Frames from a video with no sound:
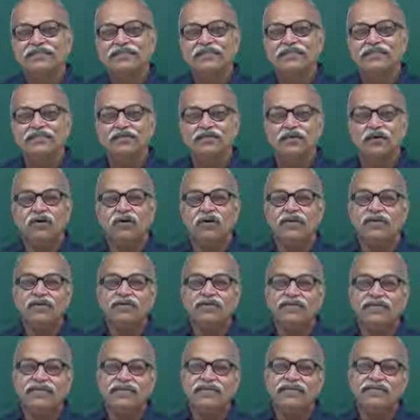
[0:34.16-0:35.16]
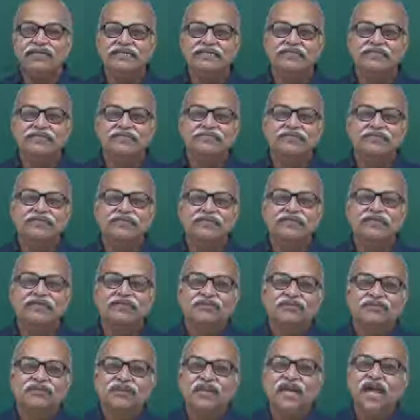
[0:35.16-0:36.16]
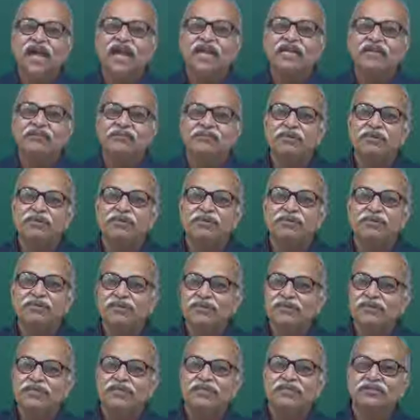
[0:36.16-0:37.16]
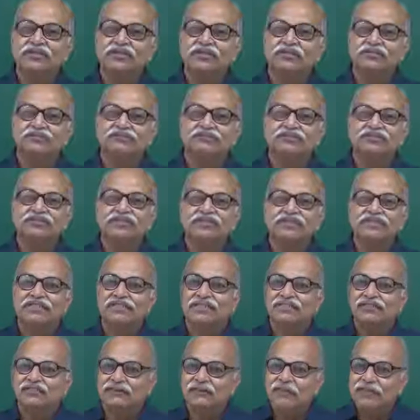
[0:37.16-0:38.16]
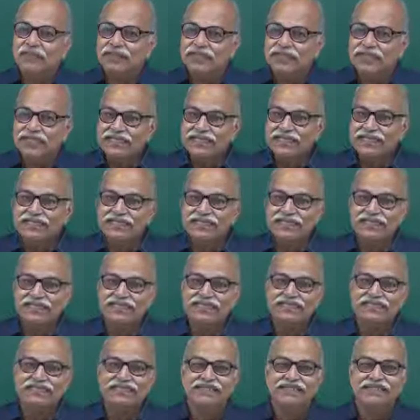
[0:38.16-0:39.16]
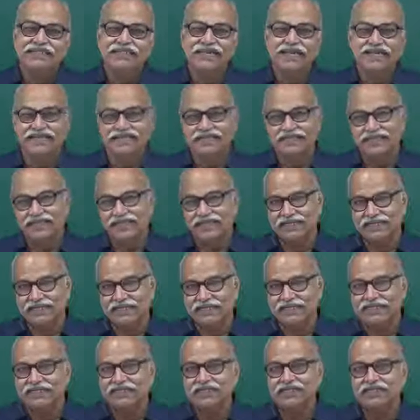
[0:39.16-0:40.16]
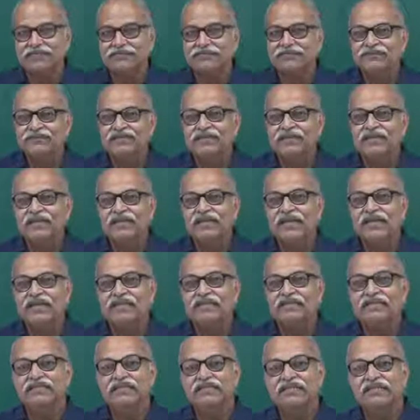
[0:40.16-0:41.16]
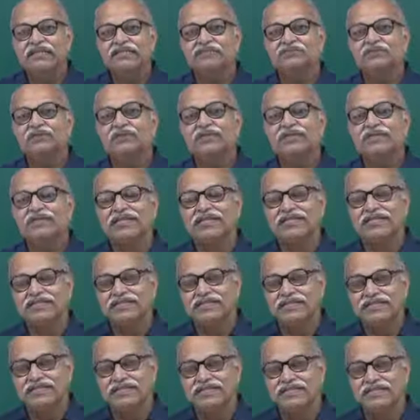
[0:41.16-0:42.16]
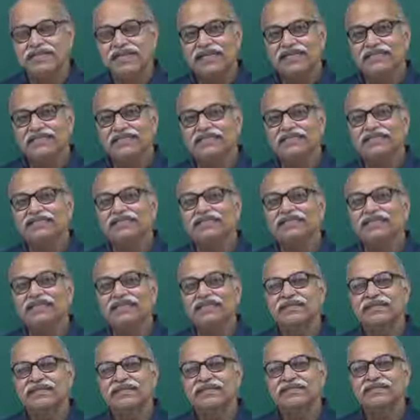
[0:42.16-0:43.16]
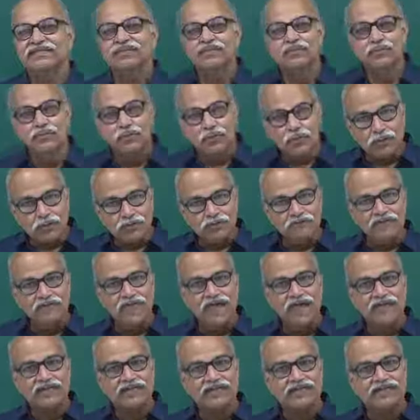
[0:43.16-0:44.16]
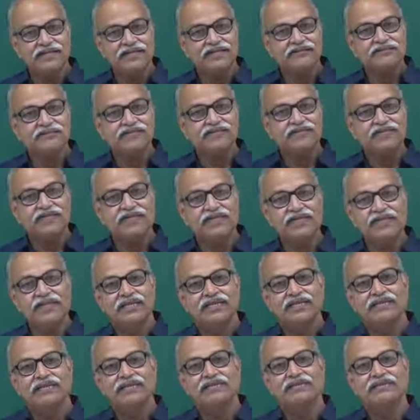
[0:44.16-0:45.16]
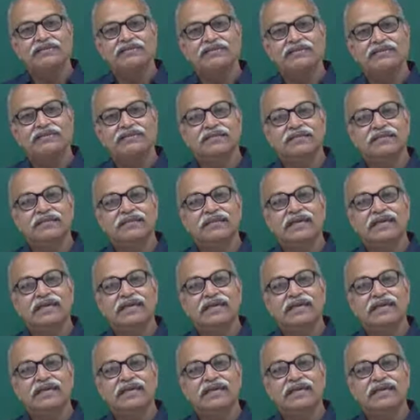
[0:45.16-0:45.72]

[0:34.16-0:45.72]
In all these, we had been talking of voltages and currents, and these voltages and these currents could vary in a